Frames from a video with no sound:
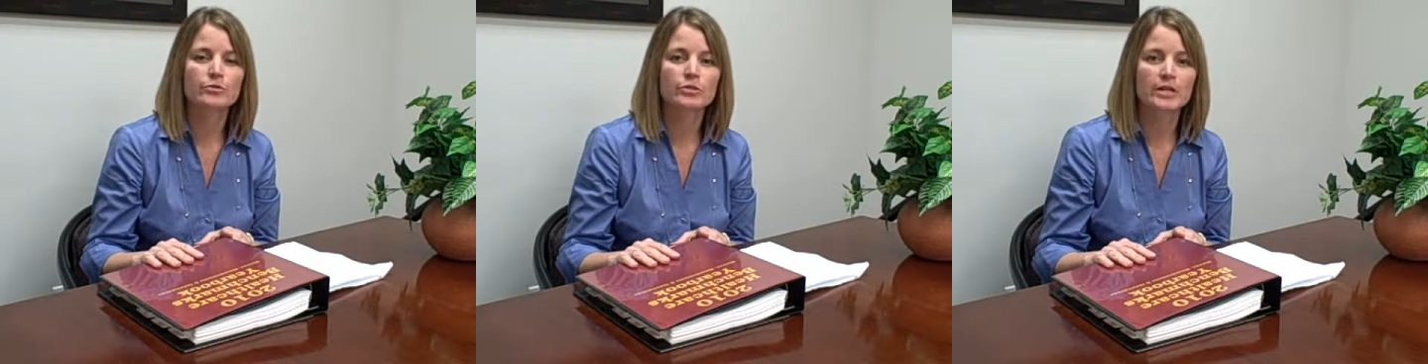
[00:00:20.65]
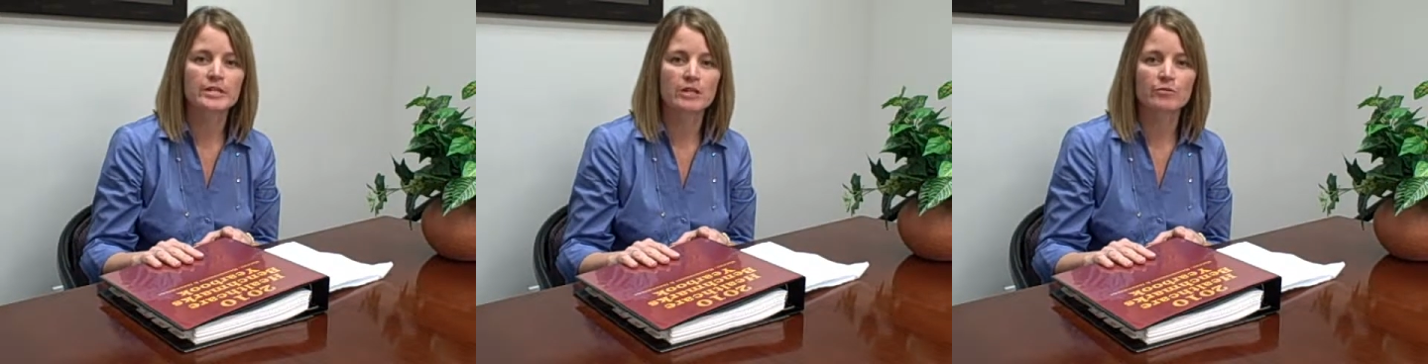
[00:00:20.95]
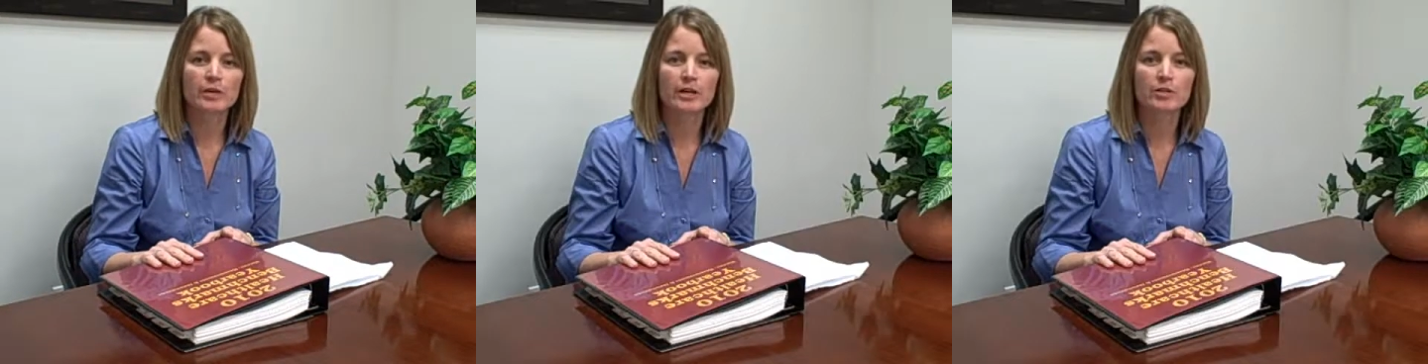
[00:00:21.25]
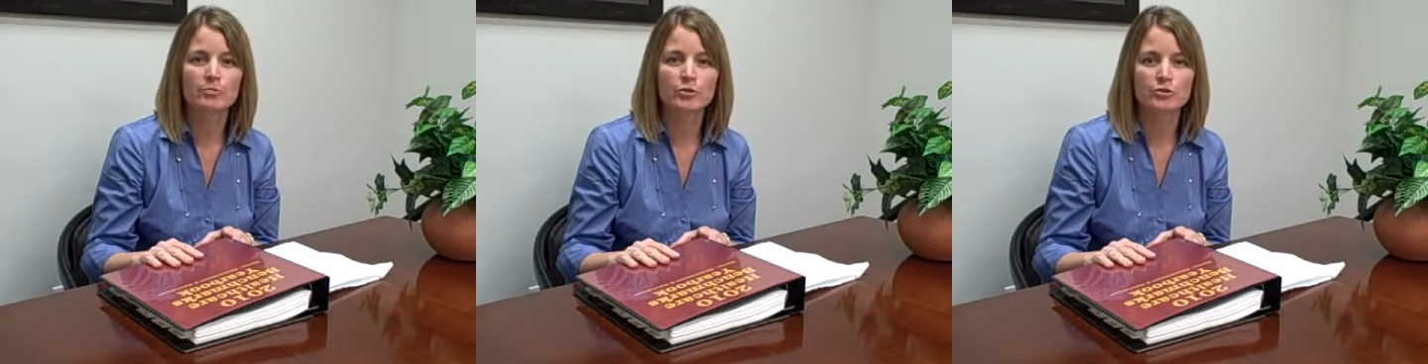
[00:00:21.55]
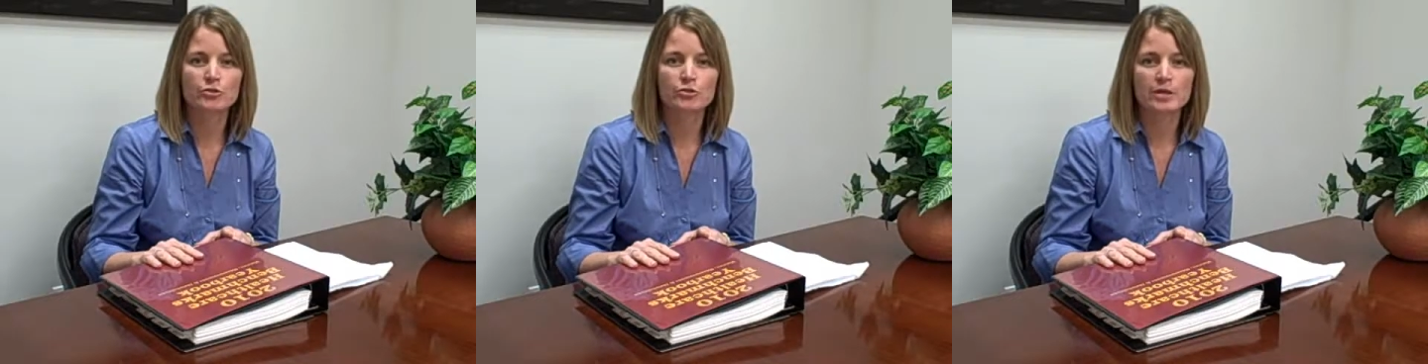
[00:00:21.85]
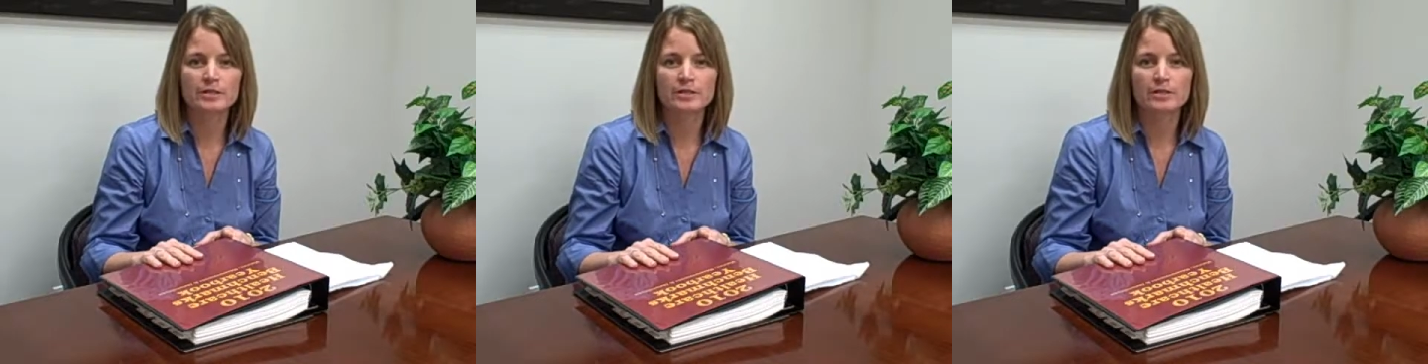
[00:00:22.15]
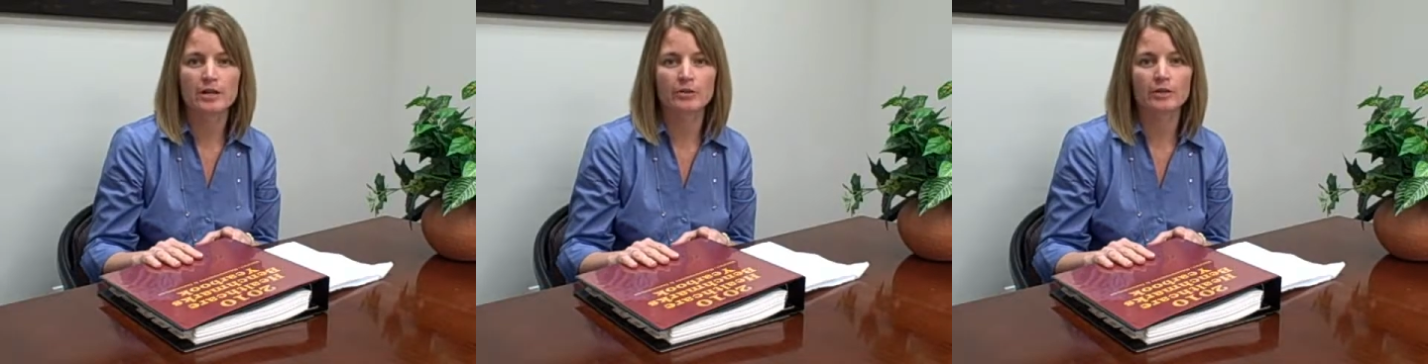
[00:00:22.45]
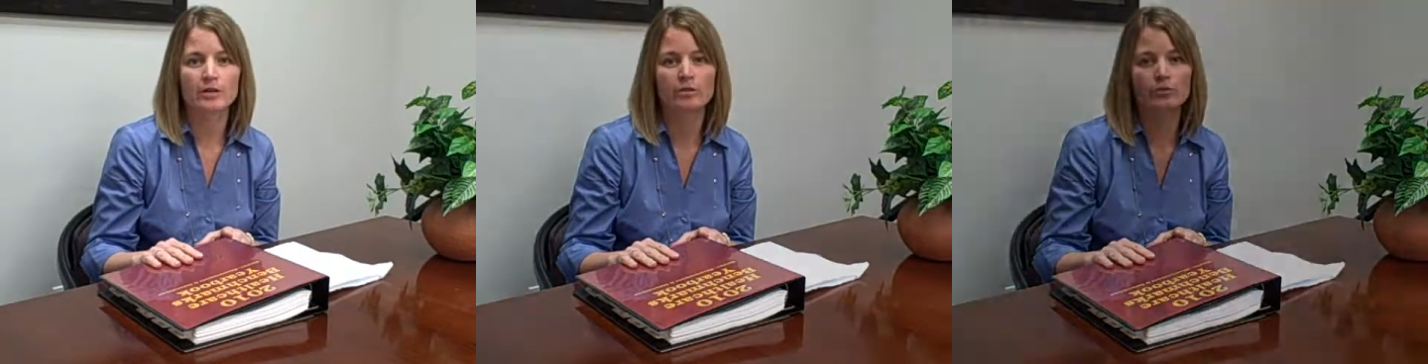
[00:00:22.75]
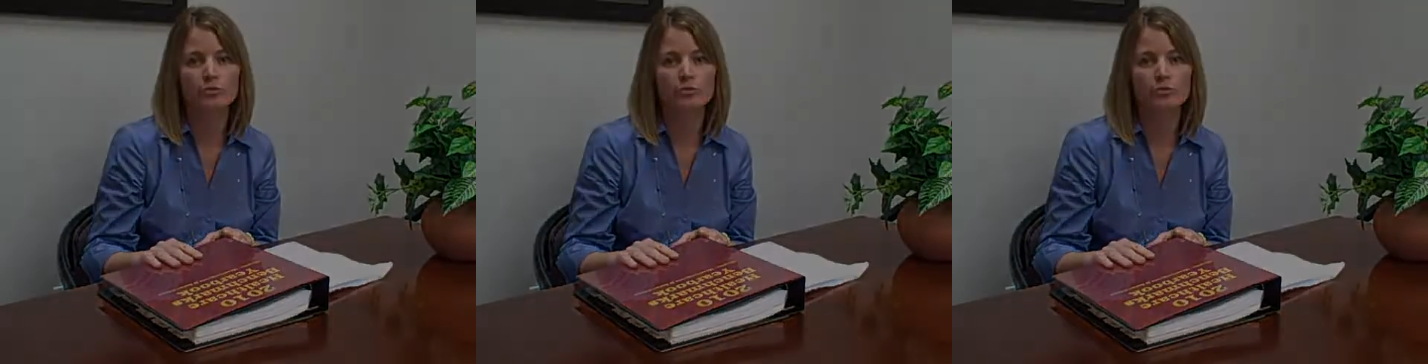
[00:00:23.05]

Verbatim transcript: to identify emerging trends in the healthcare